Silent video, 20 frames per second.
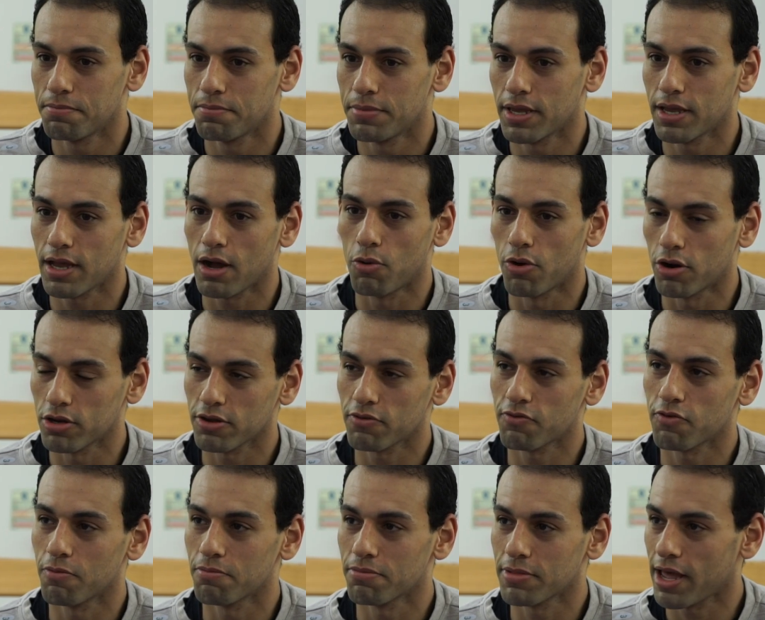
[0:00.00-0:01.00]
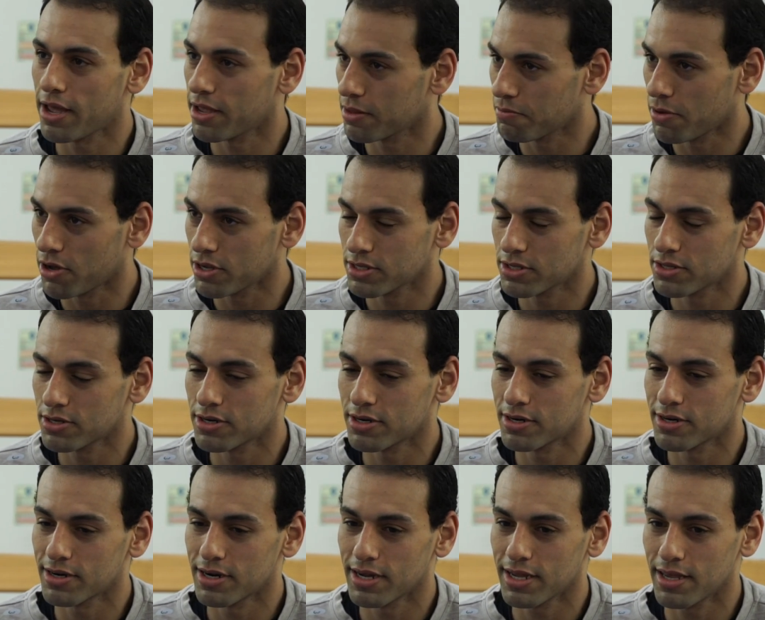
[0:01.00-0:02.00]
Being awarded from the
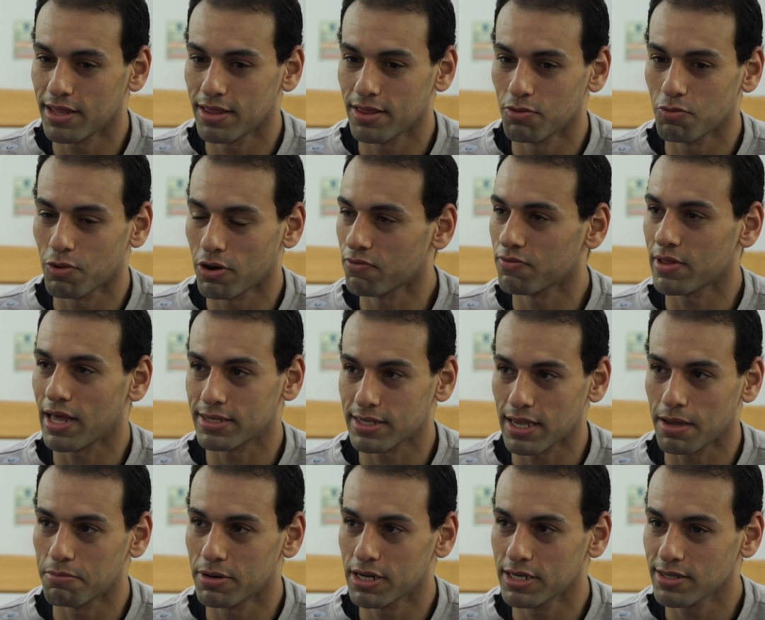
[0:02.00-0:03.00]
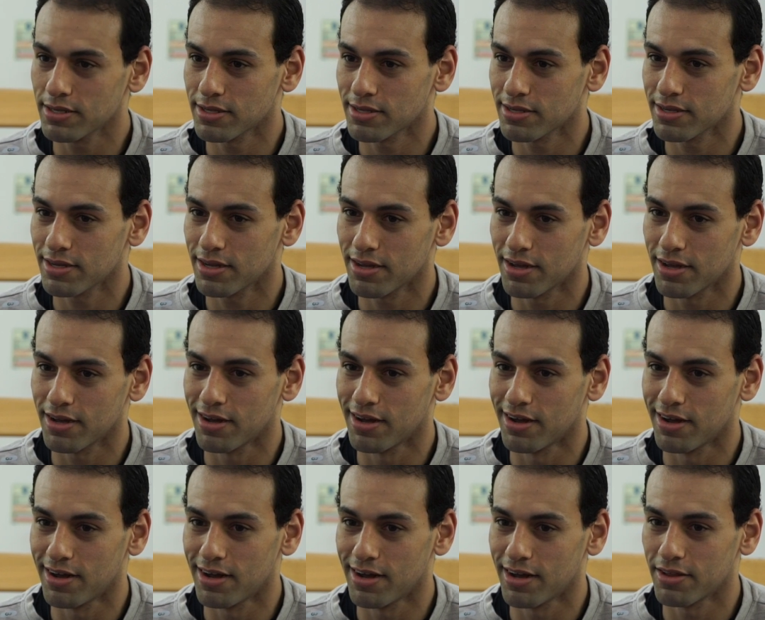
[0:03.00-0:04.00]
headmaster in one of the assemblies
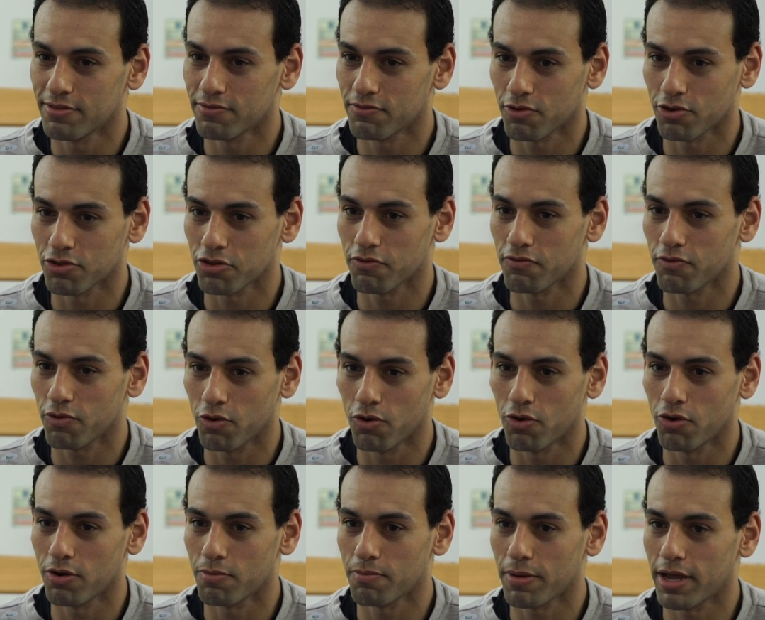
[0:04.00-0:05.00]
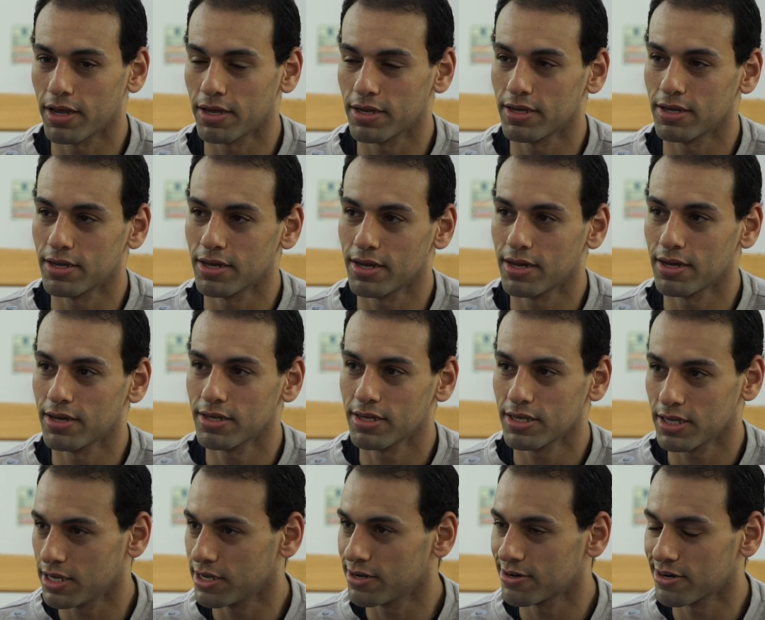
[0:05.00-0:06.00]
in front of all my
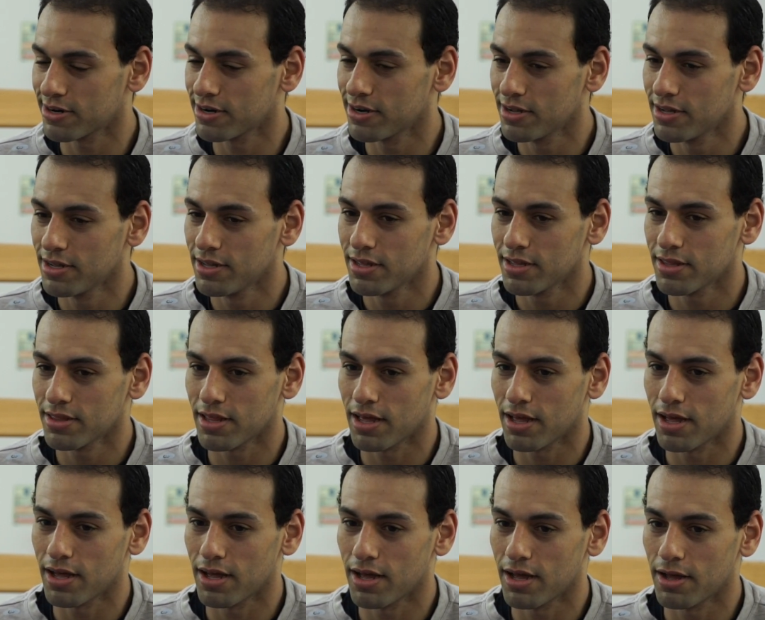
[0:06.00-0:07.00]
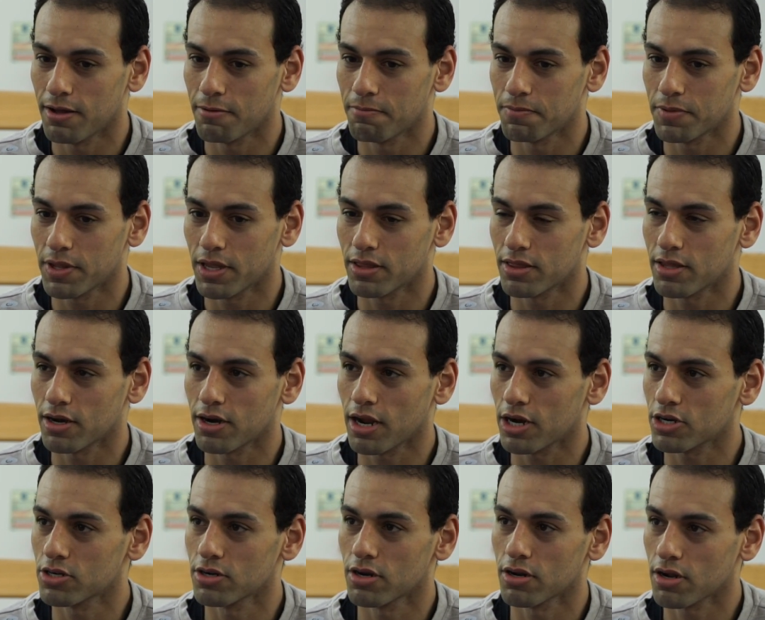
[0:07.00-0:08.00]
year, the
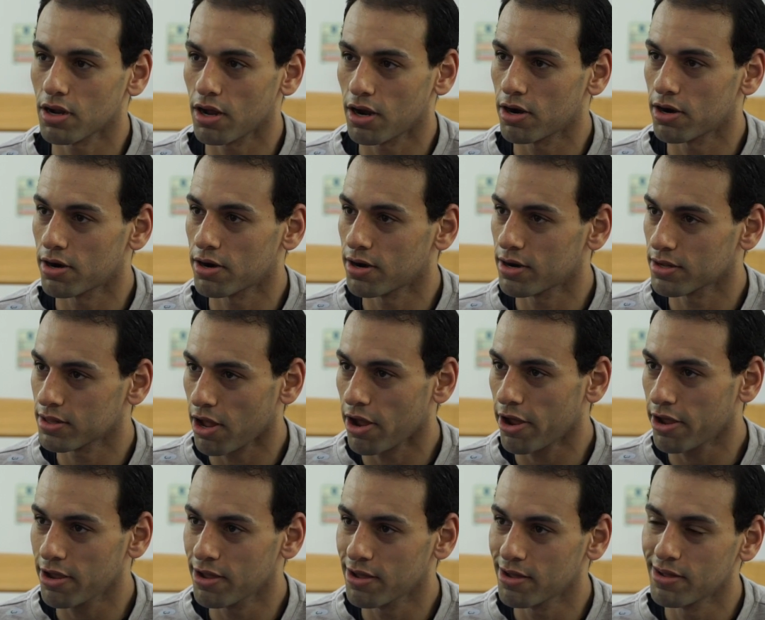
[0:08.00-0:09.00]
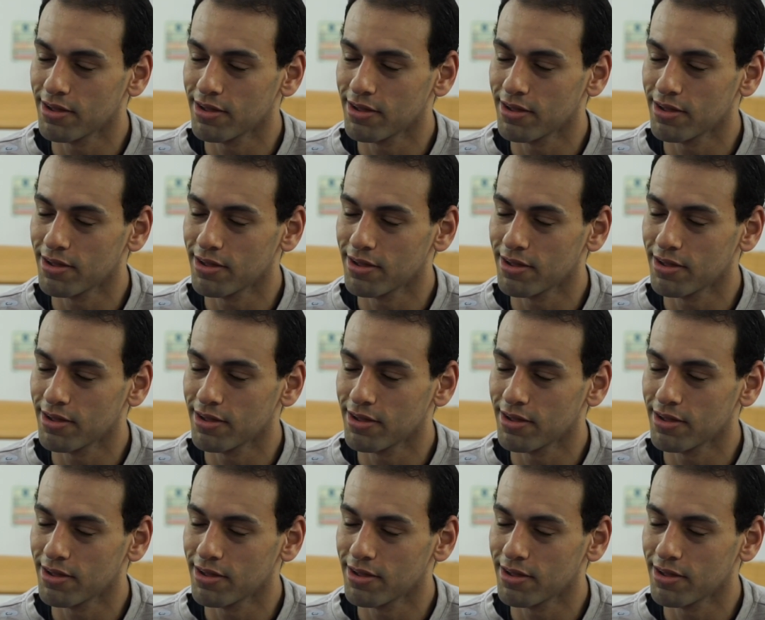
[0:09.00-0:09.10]
international color tie.